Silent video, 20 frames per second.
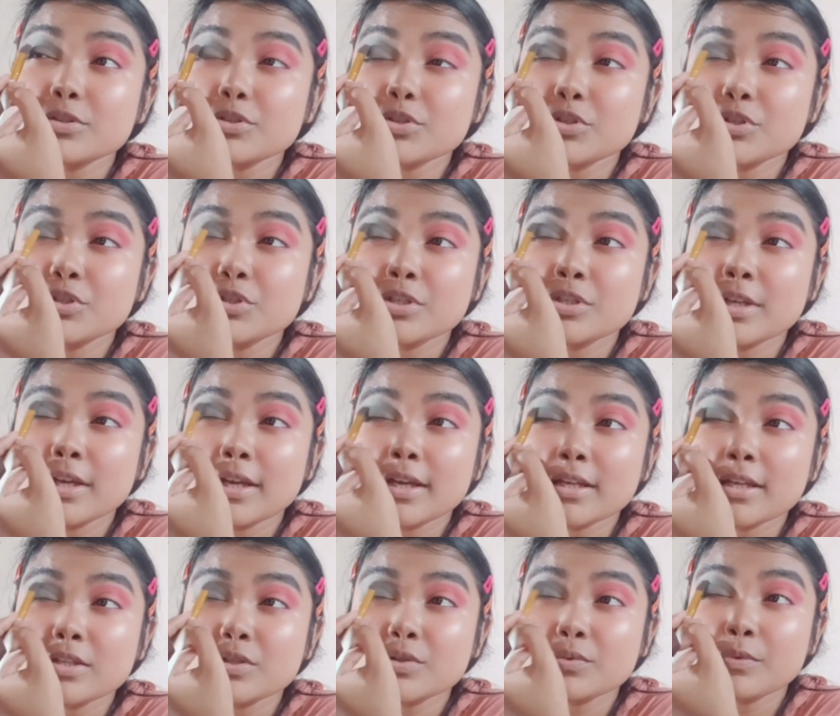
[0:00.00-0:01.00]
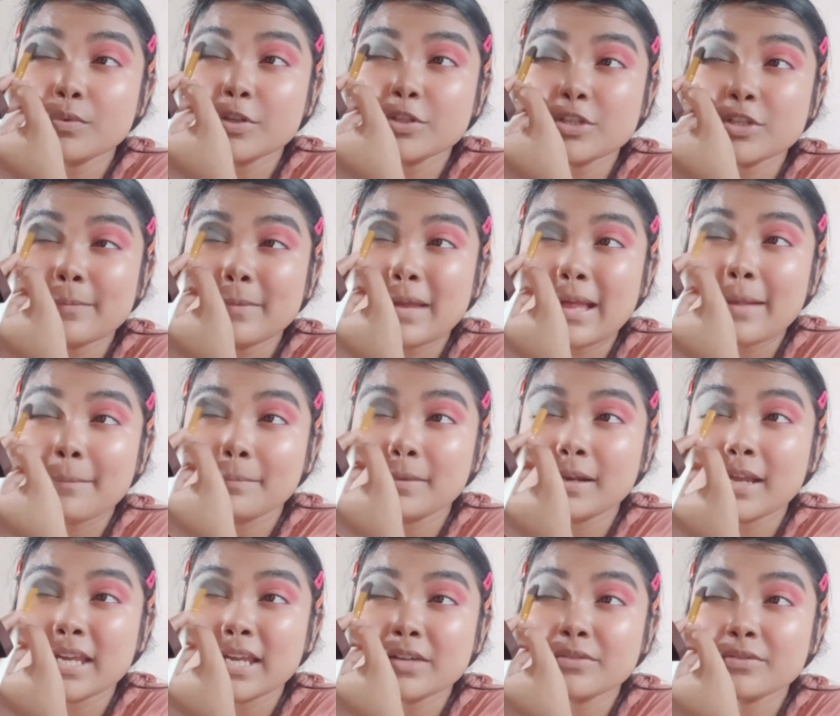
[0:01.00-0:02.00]
Shades which I'm
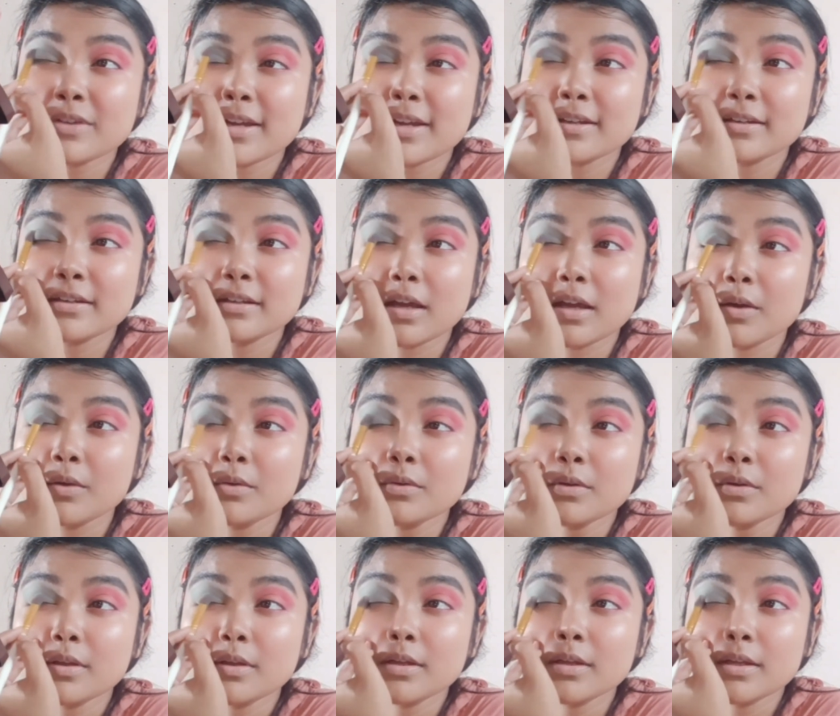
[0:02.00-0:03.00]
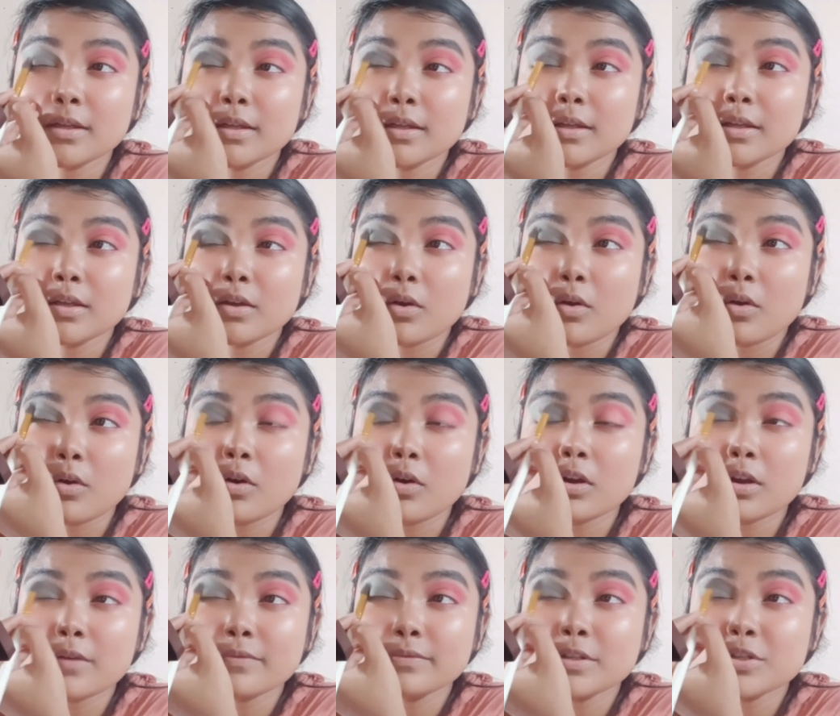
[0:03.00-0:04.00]
applying right now, all
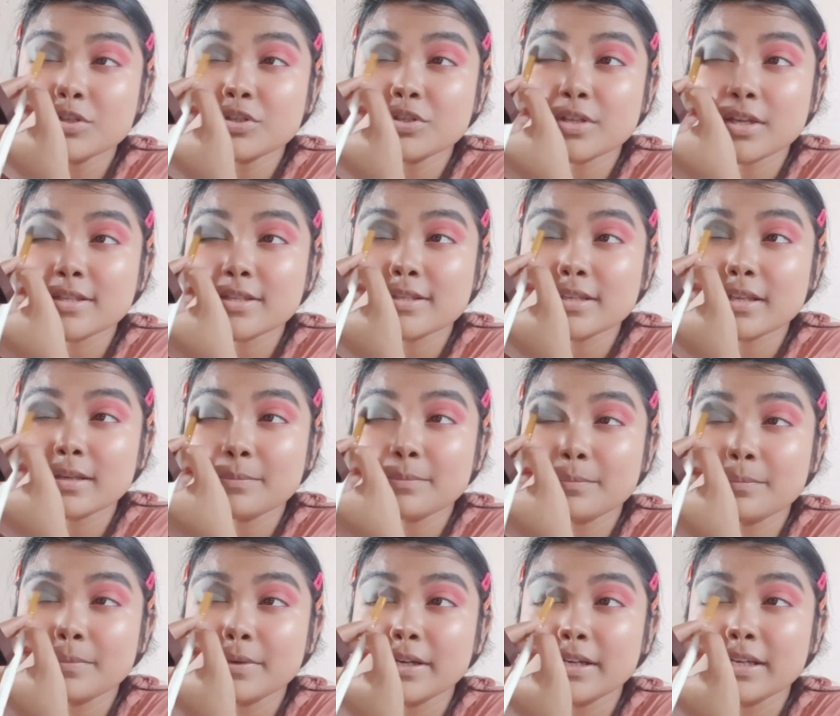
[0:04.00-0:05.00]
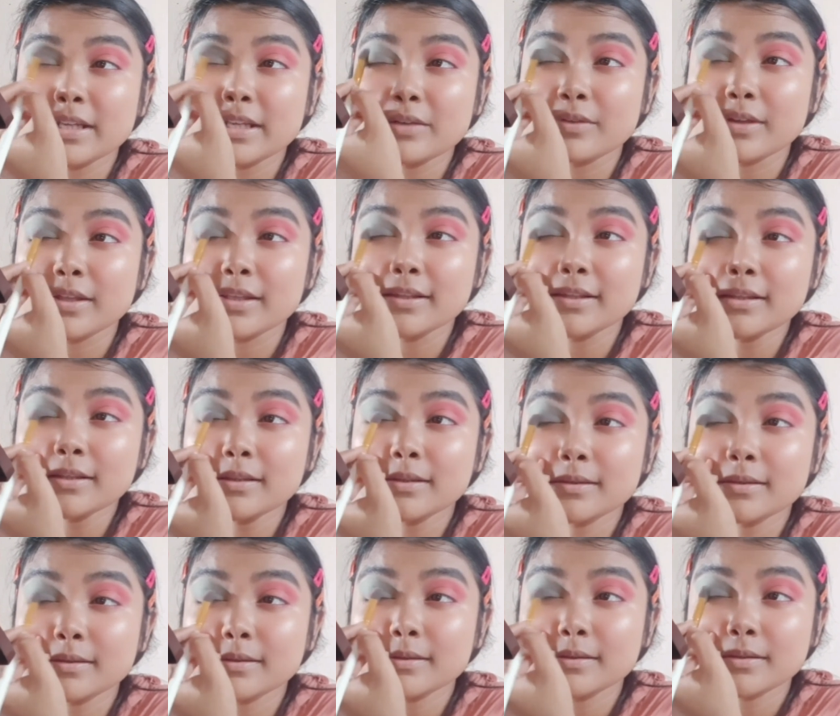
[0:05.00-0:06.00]
of these shades are pretty well,
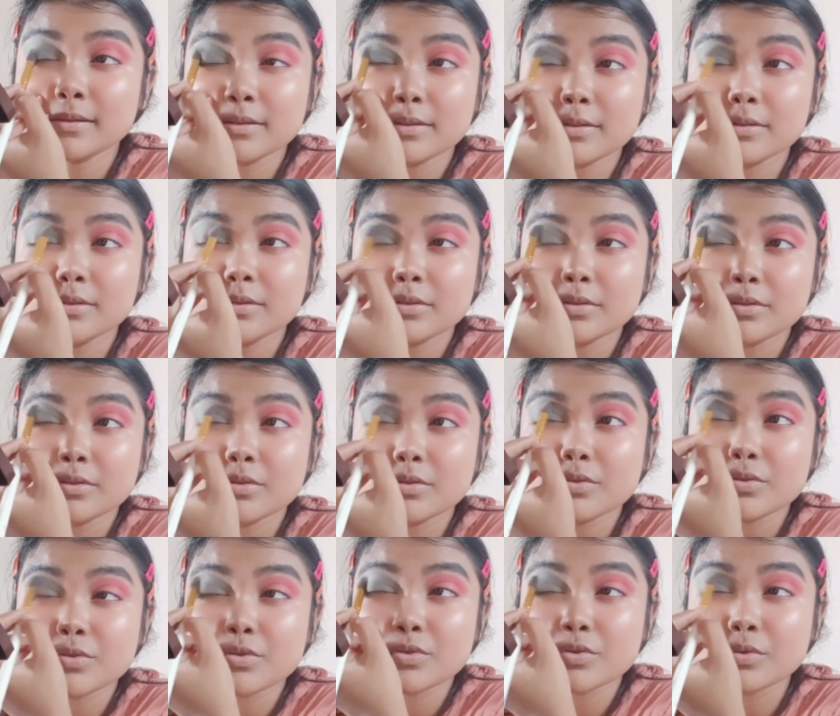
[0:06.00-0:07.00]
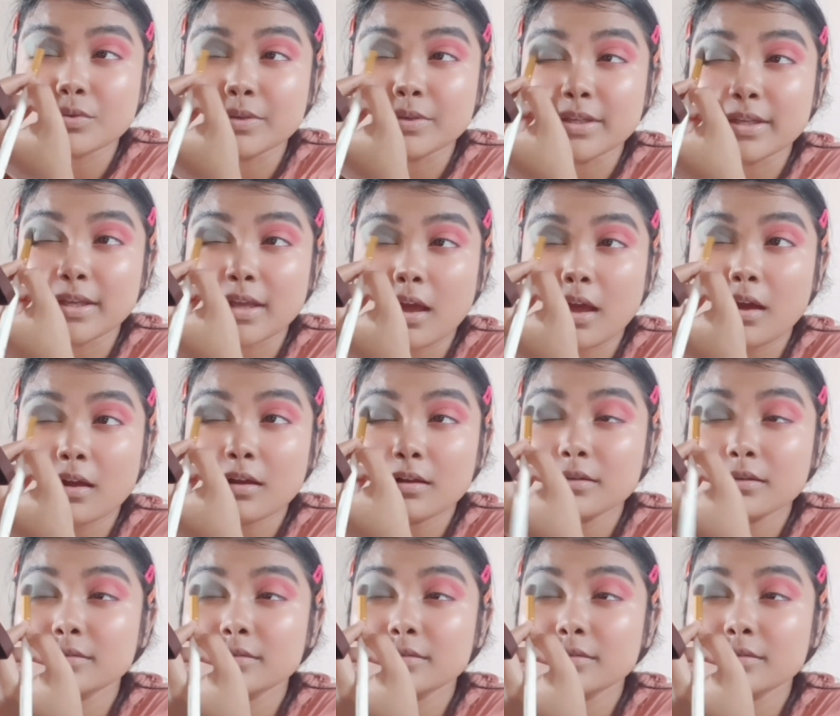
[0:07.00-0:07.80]
so yeah.